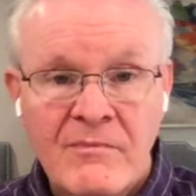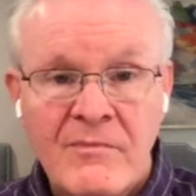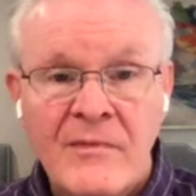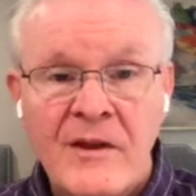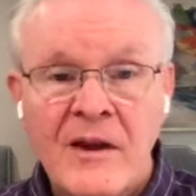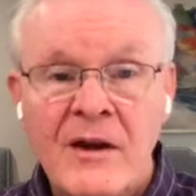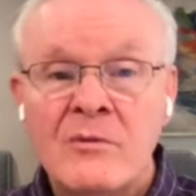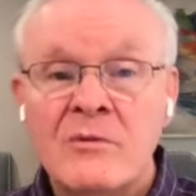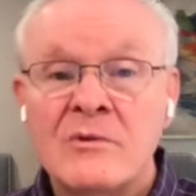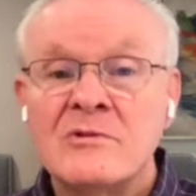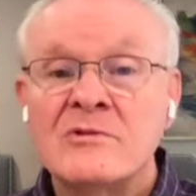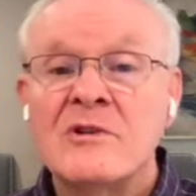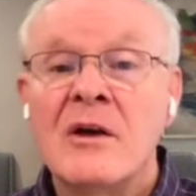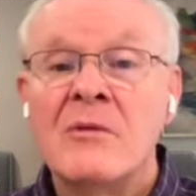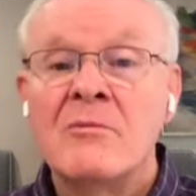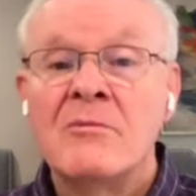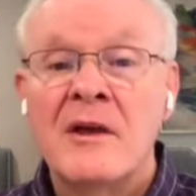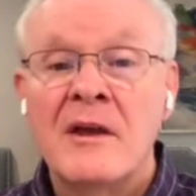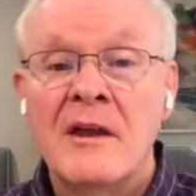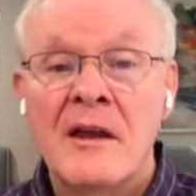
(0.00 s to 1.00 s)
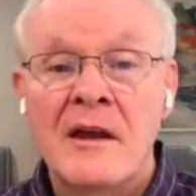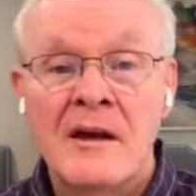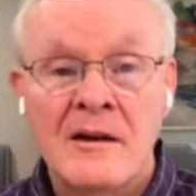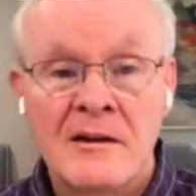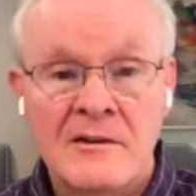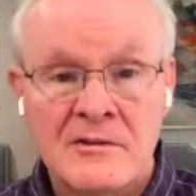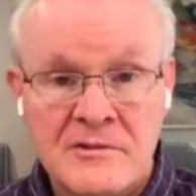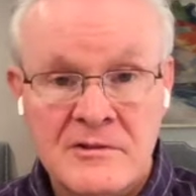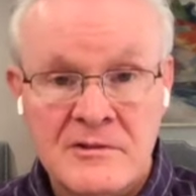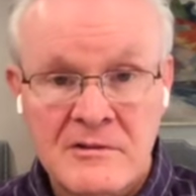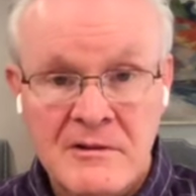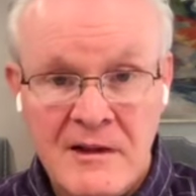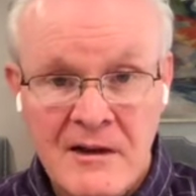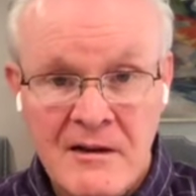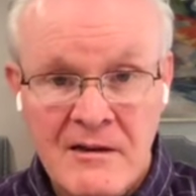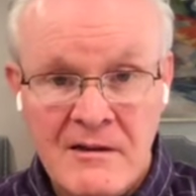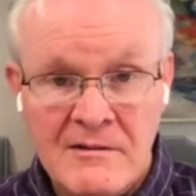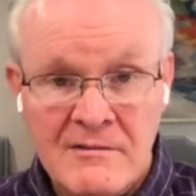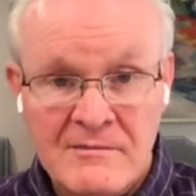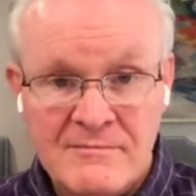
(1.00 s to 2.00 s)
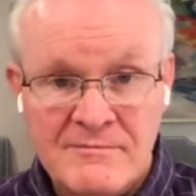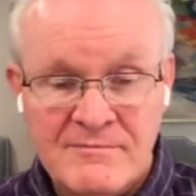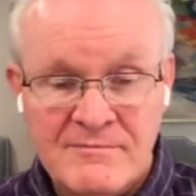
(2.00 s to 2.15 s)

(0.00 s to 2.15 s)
There was something else in there.